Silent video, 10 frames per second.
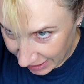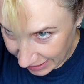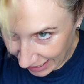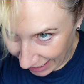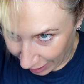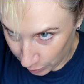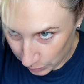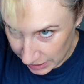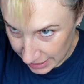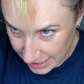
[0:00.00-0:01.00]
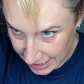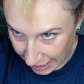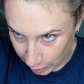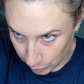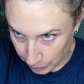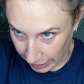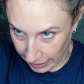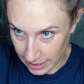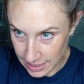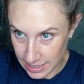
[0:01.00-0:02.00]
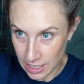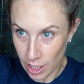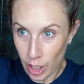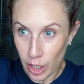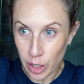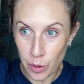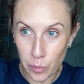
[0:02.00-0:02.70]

Now, with this tail piece, you